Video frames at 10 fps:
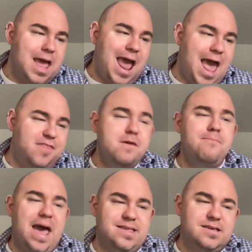
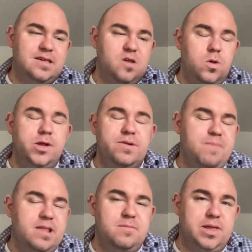Athabasca's only
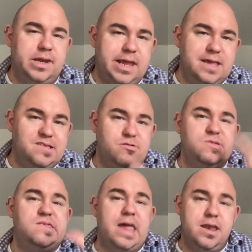responsibility is to
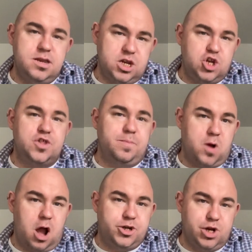send to the
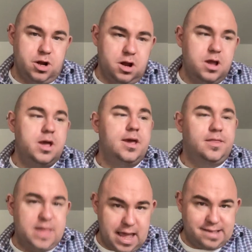proctor
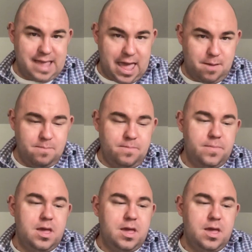the exam